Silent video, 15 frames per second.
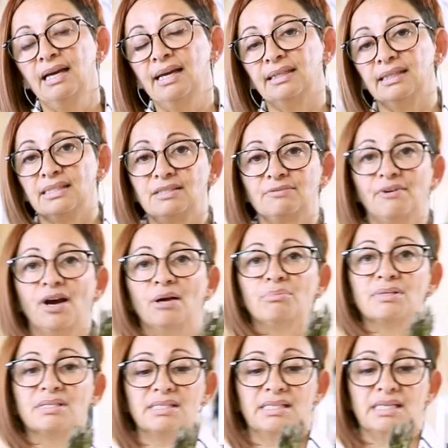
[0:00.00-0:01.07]
and its
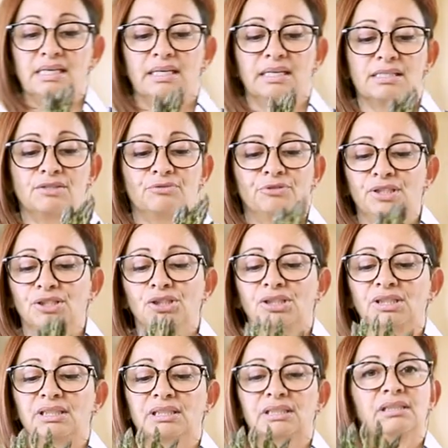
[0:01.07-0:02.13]
vibrancy and its
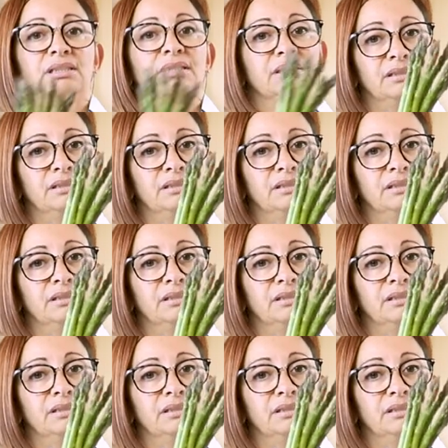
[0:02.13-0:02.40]
freshness.